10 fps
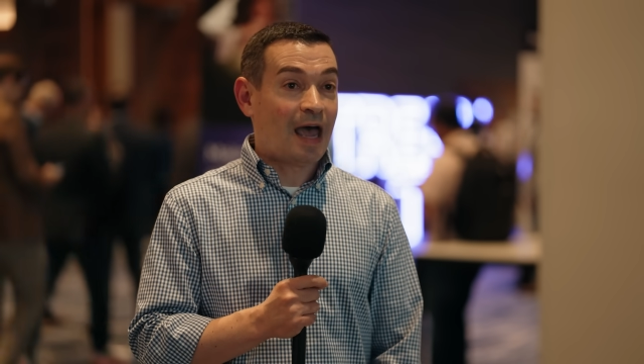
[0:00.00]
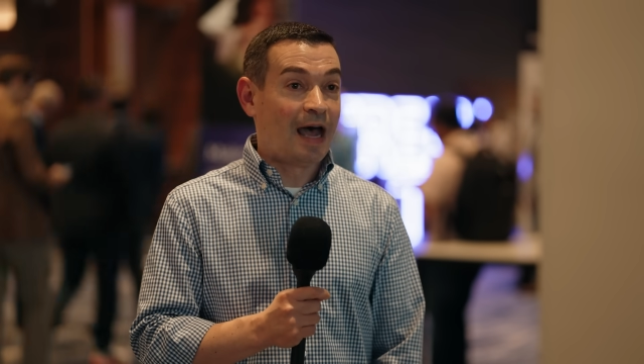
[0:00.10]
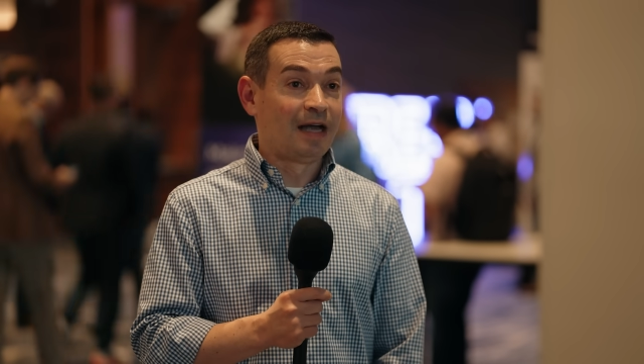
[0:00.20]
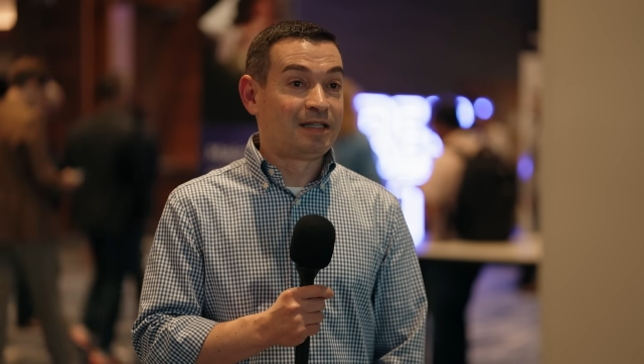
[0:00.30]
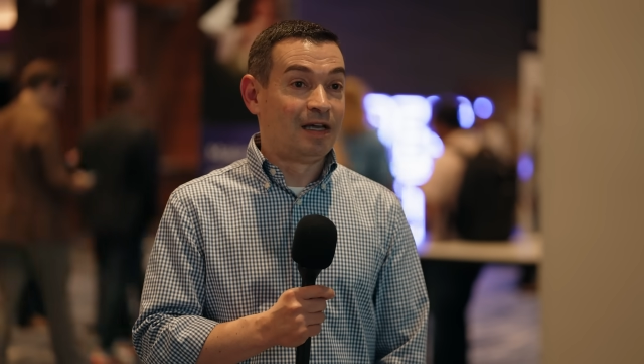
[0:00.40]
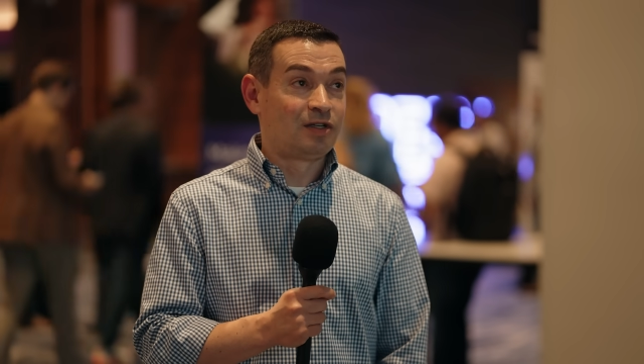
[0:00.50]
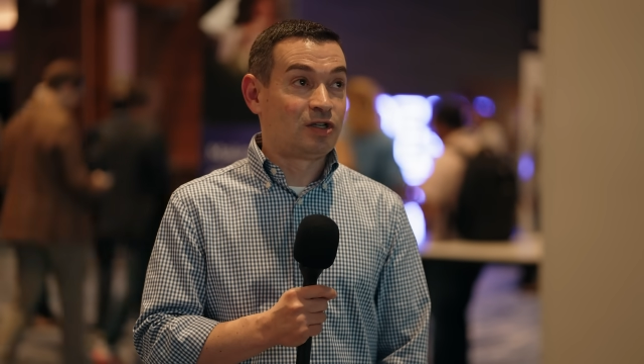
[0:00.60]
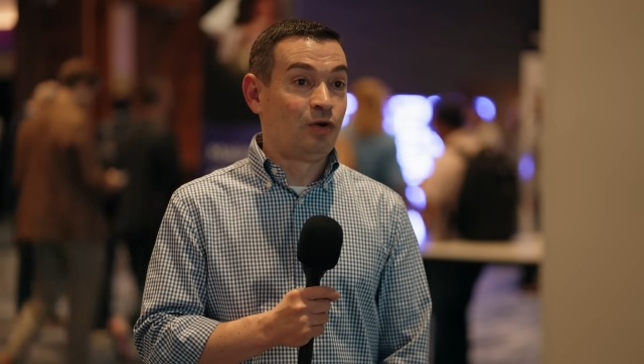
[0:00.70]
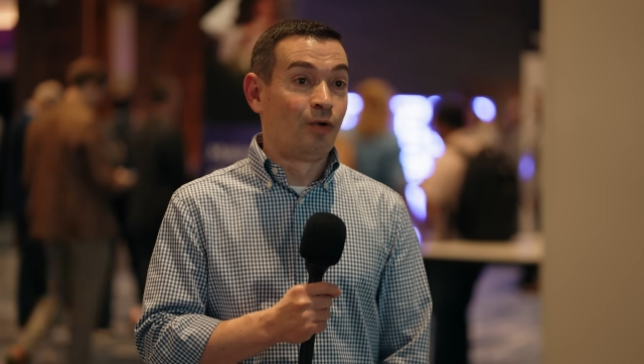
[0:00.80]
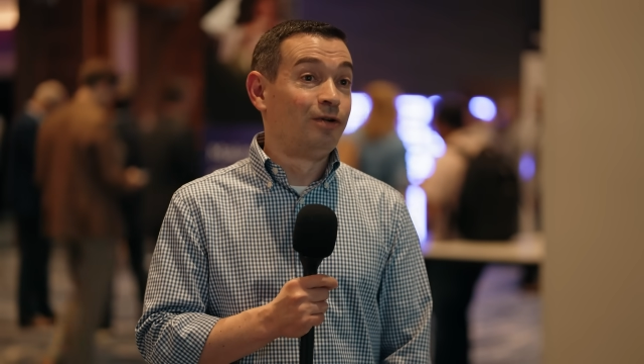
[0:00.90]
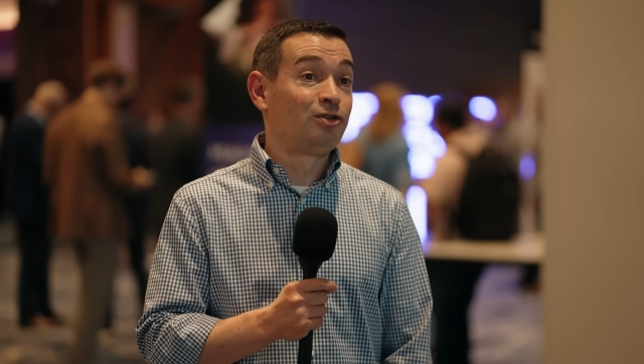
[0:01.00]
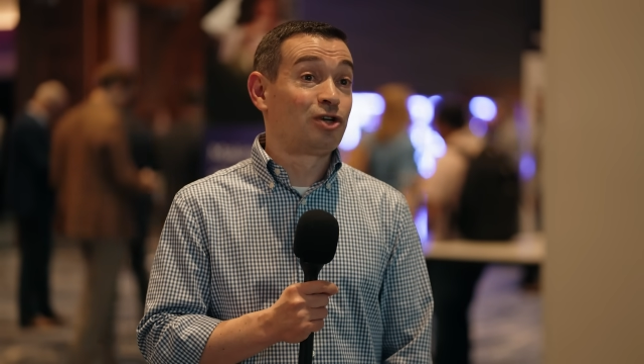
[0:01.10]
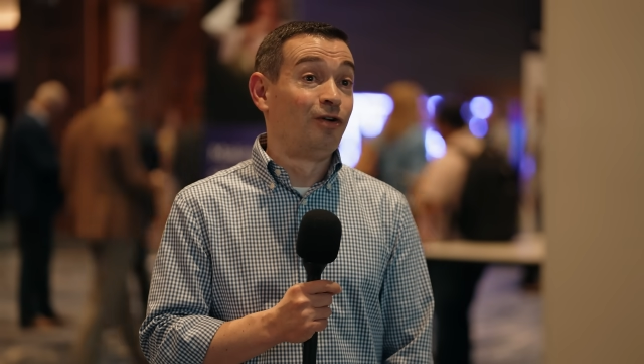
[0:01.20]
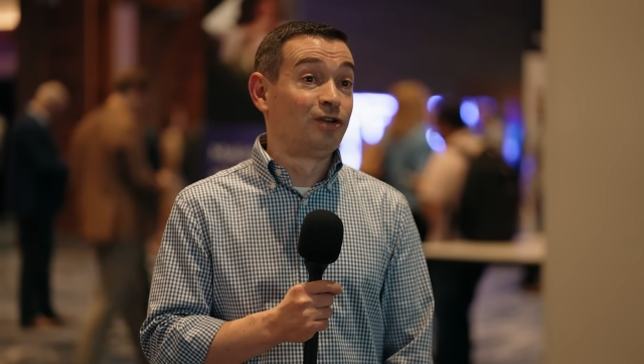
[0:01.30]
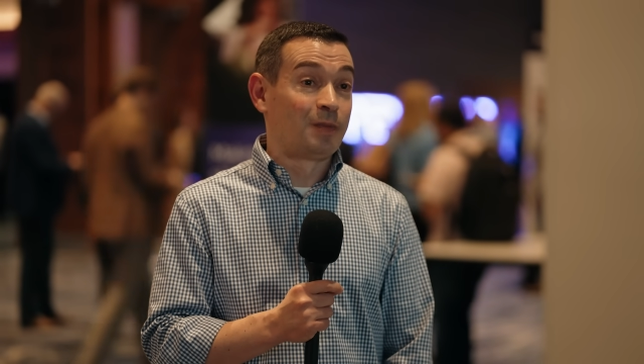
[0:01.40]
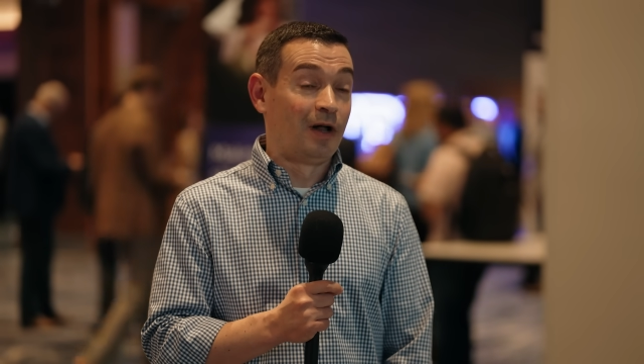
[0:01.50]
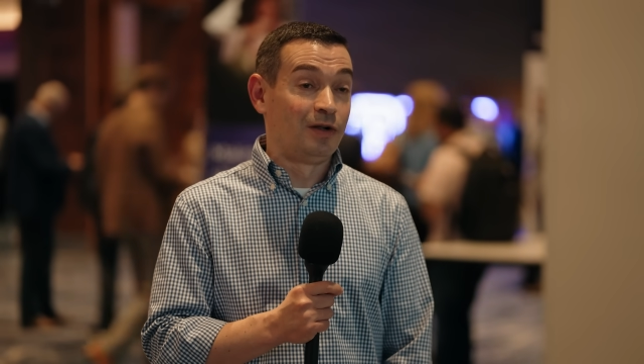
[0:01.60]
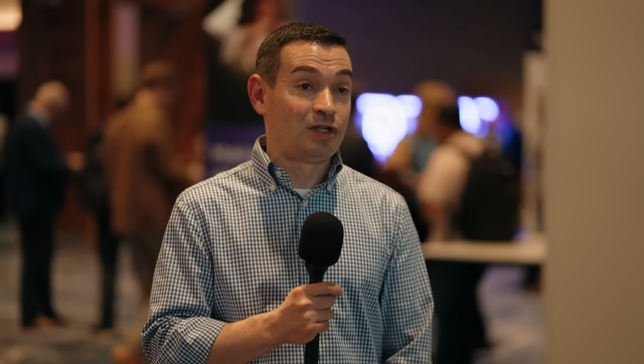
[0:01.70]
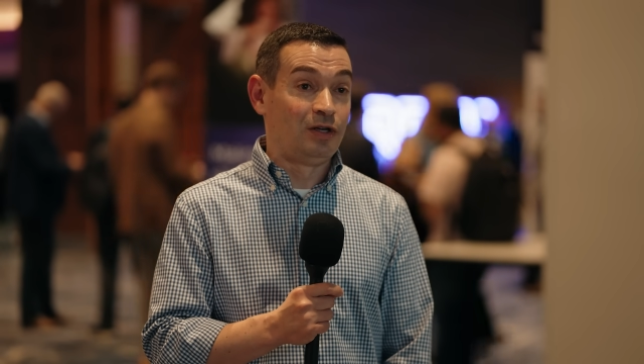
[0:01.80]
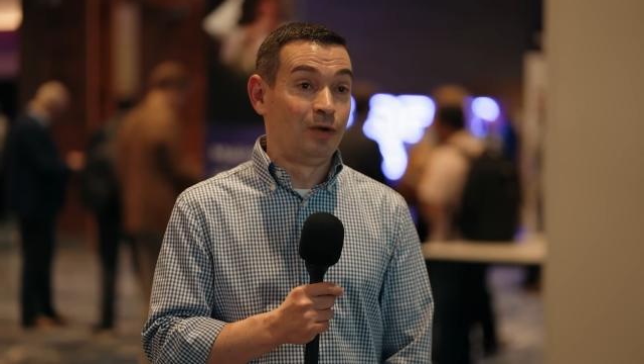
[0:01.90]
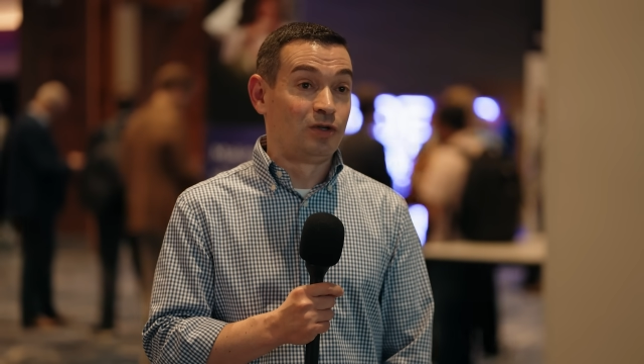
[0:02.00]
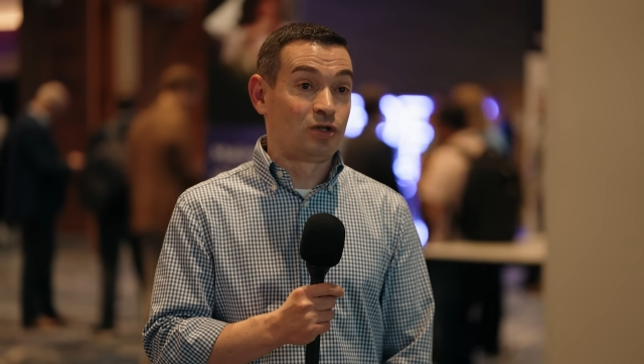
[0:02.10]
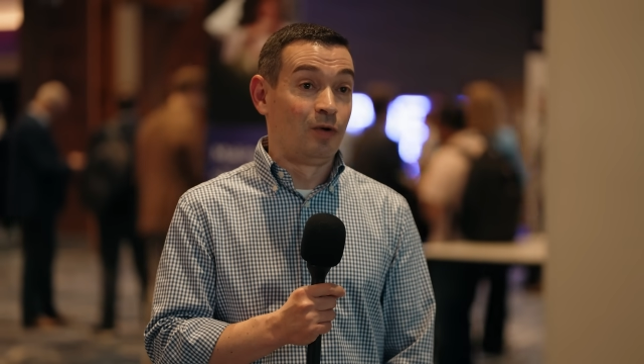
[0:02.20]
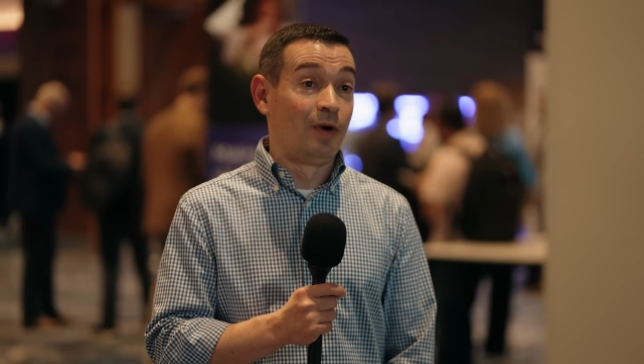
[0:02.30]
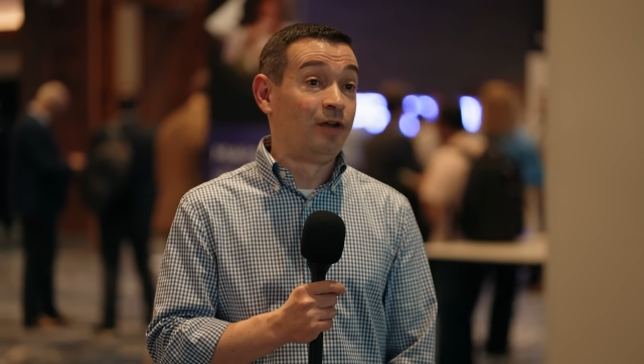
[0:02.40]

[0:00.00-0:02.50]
act as your insurance policy to ensure